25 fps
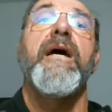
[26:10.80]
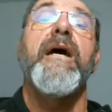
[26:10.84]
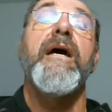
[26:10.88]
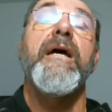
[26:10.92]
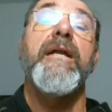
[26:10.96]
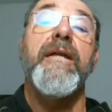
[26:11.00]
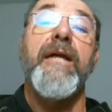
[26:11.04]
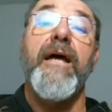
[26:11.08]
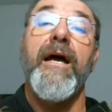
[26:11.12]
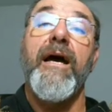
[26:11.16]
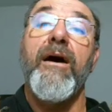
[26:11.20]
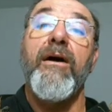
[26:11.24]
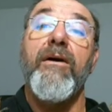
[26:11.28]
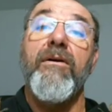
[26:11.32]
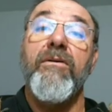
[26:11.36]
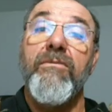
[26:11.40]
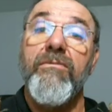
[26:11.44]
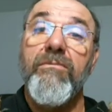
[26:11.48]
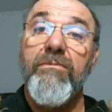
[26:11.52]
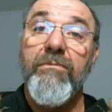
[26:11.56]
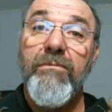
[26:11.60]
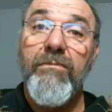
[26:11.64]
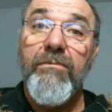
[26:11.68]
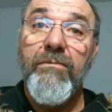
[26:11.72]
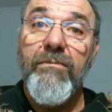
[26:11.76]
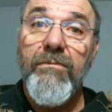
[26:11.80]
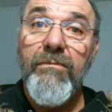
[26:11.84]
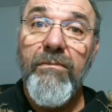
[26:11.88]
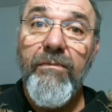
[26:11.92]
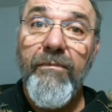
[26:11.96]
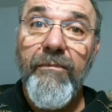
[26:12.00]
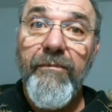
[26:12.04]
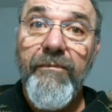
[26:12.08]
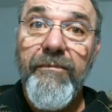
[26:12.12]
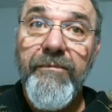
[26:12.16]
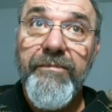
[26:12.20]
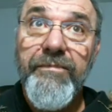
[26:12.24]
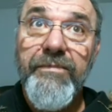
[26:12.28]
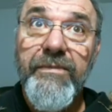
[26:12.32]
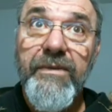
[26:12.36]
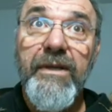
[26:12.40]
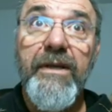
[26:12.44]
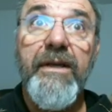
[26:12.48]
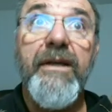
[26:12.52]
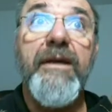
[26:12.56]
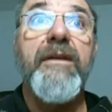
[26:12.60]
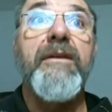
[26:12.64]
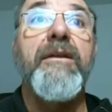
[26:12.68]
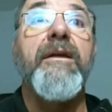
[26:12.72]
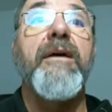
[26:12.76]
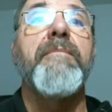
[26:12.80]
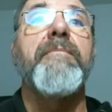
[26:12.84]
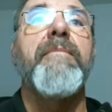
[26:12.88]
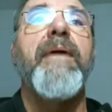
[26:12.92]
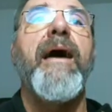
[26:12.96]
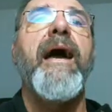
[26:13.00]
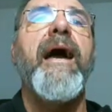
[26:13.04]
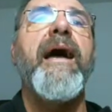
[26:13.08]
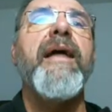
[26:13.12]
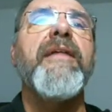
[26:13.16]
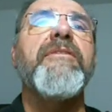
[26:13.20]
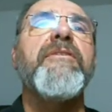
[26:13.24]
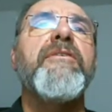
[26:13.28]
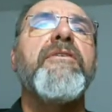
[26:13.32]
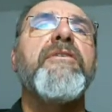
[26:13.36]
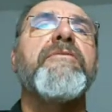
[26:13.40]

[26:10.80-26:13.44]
Now, in the Matthew